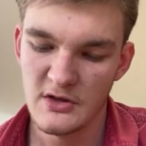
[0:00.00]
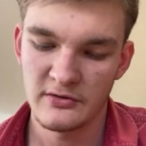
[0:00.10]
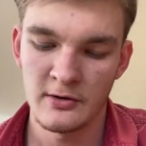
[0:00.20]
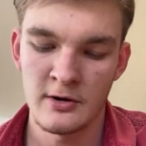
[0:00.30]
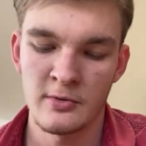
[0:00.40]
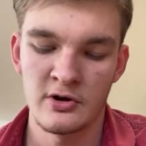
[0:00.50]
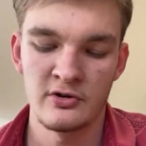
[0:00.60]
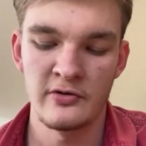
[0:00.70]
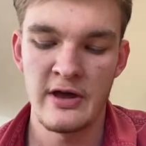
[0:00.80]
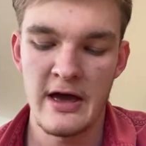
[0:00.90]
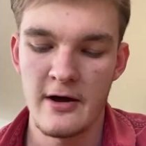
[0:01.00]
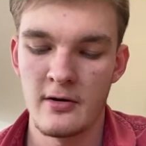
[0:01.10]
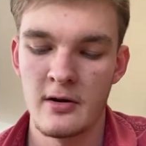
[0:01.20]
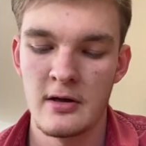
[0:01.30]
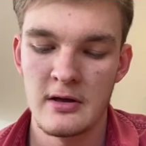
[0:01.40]
So what I'm going to do
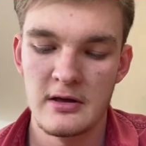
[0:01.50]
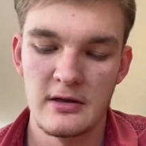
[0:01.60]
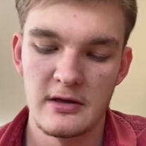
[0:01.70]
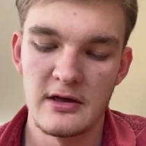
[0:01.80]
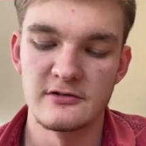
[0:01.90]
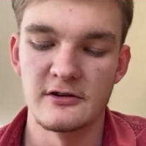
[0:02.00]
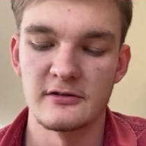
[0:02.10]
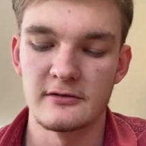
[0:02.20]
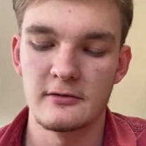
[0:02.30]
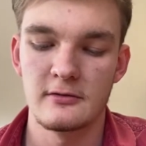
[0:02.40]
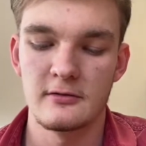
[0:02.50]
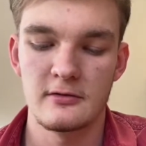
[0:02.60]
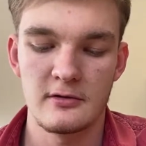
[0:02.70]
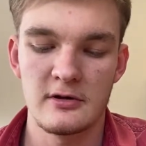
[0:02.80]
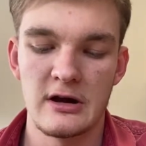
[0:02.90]
now is just
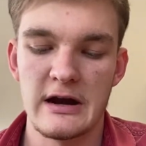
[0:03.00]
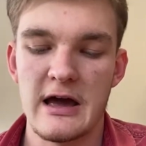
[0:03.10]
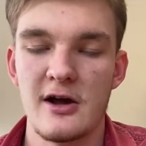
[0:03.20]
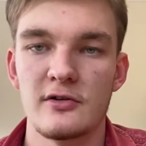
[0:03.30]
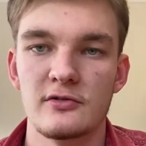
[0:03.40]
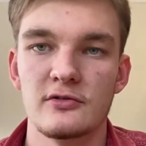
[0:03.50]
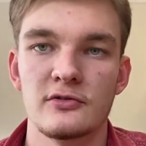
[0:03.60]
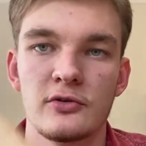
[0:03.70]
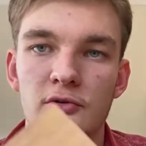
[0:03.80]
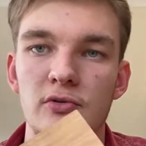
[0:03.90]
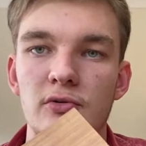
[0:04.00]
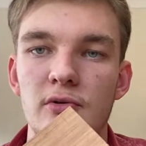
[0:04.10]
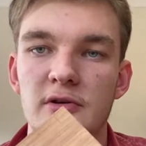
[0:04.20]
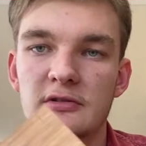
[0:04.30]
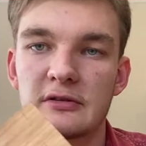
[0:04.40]
cut out 2
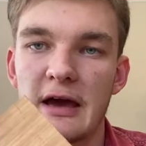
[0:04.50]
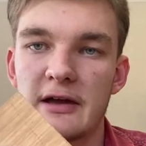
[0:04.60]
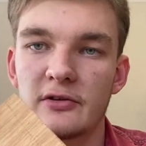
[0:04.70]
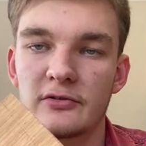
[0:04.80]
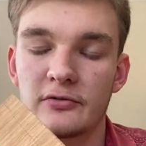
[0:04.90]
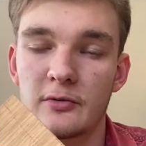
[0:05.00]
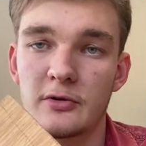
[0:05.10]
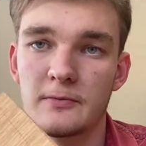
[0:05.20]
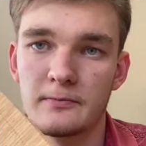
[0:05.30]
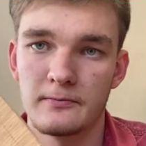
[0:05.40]
scales from it,